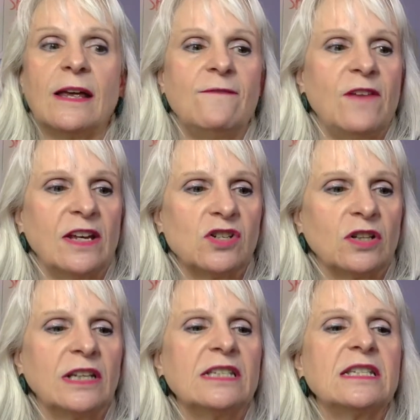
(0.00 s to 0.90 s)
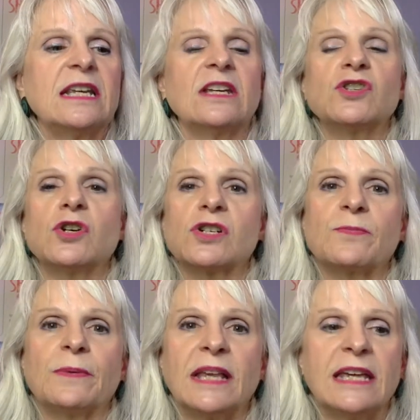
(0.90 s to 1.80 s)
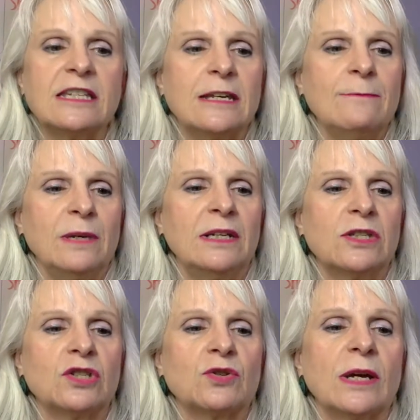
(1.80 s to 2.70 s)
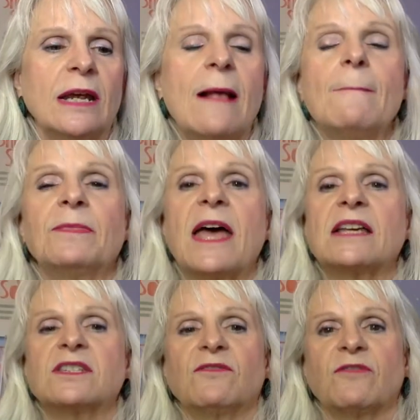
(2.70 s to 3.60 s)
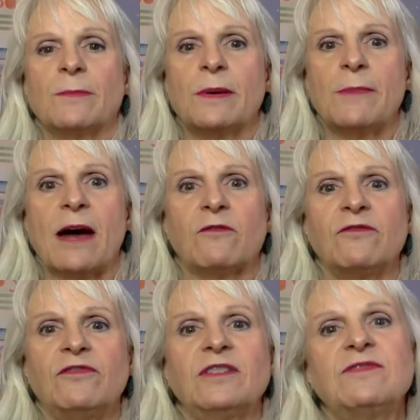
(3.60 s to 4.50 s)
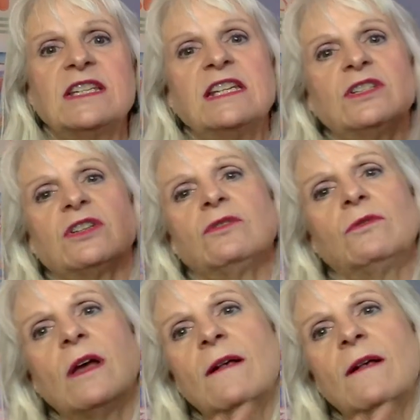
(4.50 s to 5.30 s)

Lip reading: evangelistic and church planting ministry lasted from about 50 to